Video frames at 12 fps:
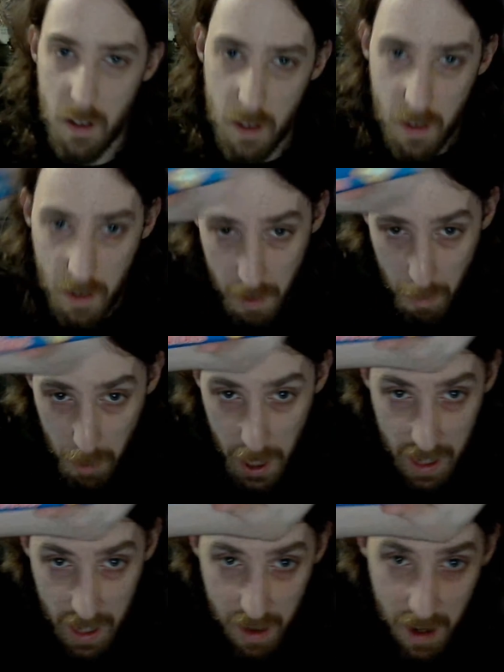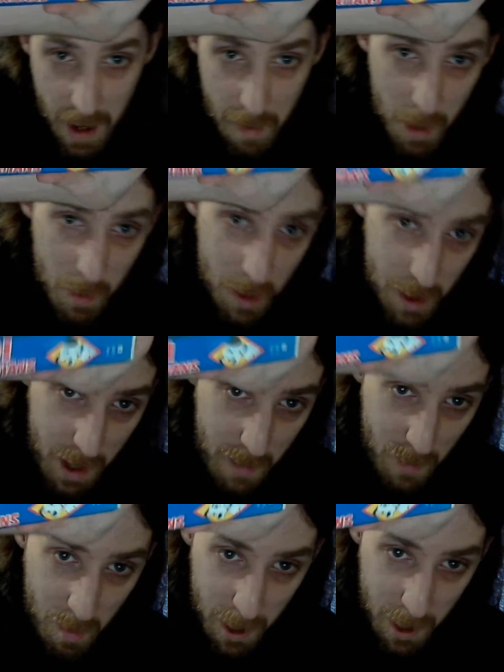is the Black Diamond one that
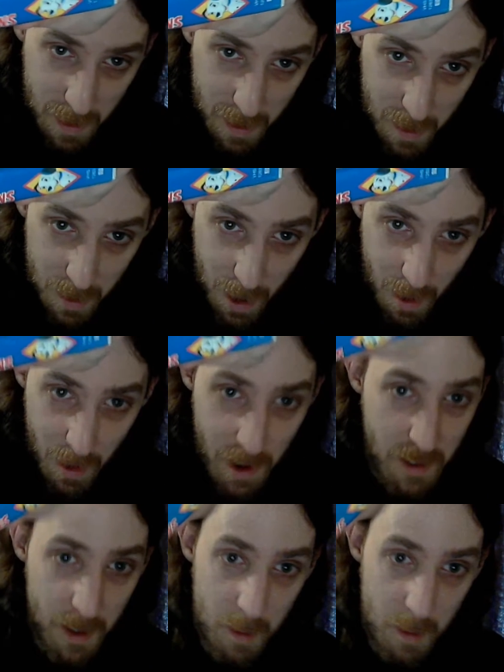everybody's going crazy